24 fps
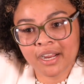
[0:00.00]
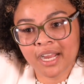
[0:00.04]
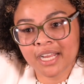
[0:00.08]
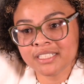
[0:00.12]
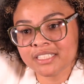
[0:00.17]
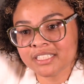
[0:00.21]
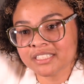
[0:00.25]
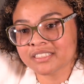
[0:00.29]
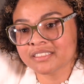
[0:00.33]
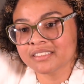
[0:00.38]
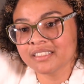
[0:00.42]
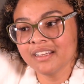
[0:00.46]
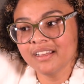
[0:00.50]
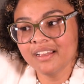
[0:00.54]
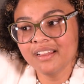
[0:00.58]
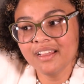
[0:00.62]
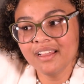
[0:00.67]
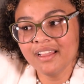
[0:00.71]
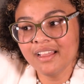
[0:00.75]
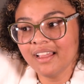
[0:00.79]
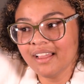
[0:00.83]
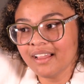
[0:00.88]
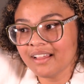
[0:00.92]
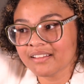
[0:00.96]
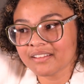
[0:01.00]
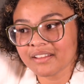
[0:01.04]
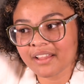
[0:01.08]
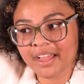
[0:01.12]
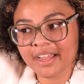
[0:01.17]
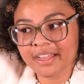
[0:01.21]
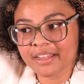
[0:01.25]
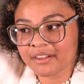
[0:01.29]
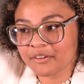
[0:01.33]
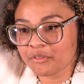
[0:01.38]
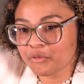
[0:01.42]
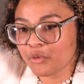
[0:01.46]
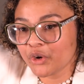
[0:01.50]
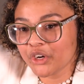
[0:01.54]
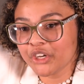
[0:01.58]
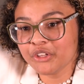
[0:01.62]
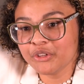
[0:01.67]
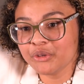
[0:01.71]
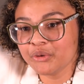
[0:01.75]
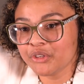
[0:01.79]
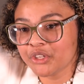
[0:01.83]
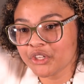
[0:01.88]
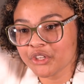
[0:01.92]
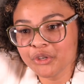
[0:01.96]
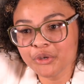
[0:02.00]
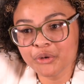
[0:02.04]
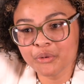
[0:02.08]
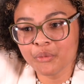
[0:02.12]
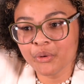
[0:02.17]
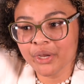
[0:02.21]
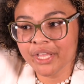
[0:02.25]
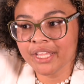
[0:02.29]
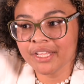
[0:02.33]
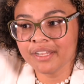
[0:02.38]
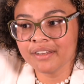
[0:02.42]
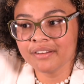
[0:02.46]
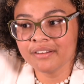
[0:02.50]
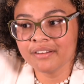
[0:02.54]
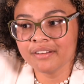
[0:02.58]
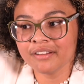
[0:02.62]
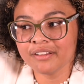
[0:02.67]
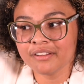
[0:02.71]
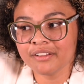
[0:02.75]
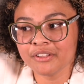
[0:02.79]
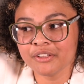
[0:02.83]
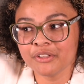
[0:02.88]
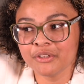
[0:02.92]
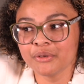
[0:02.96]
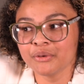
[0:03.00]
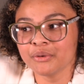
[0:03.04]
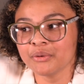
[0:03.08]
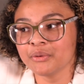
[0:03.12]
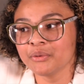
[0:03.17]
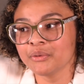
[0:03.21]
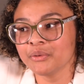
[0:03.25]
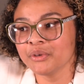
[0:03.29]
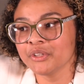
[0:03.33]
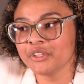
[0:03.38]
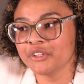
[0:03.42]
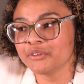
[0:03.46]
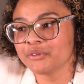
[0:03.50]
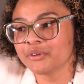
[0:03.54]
I just what do you do when you